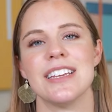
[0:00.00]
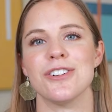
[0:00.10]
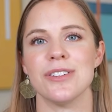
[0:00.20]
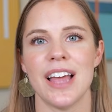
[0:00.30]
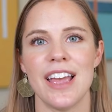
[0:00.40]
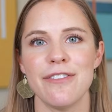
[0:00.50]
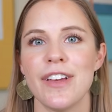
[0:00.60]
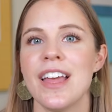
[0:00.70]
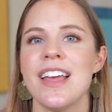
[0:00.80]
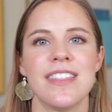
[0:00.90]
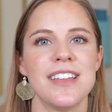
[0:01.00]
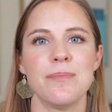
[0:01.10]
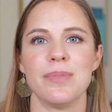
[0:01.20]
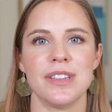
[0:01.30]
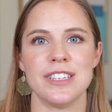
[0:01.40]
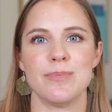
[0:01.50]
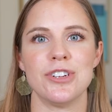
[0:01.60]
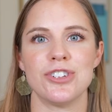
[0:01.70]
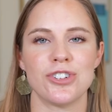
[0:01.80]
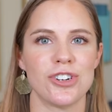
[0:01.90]
in your life, then please
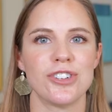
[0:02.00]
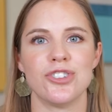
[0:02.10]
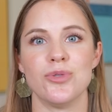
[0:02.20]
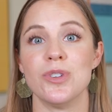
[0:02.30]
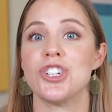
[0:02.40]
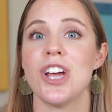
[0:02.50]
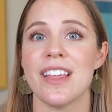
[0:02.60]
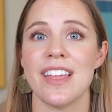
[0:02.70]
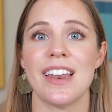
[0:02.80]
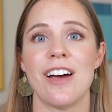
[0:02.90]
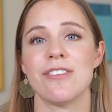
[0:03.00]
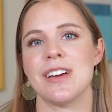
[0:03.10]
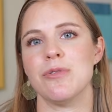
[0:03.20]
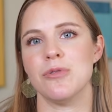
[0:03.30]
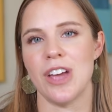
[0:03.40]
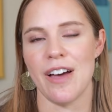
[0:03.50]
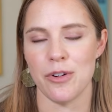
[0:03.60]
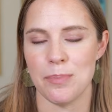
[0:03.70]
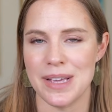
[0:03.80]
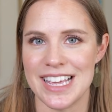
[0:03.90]
be sure to check that out. I will have
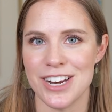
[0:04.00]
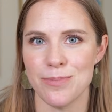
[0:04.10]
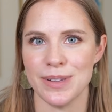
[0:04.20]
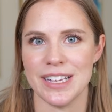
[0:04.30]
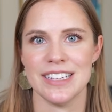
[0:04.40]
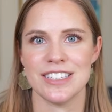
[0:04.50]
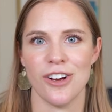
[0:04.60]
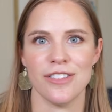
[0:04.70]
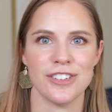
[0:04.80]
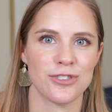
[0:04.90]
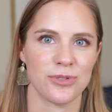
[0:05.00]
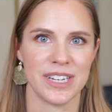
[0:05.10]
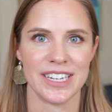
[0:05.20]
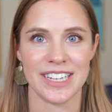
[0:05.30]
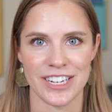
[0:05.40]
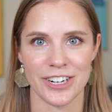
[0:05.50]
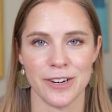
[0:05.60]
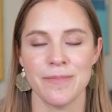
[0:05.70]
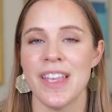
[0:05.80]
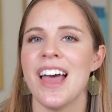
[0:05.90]
a beginner playlist on the screen here.
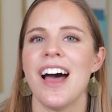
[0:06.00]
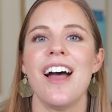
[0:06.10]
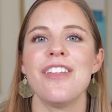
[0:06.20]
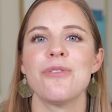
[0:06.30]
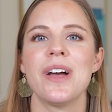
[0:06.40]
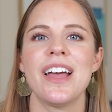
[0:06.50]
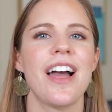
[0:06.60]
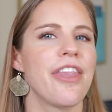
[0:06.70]
Either way,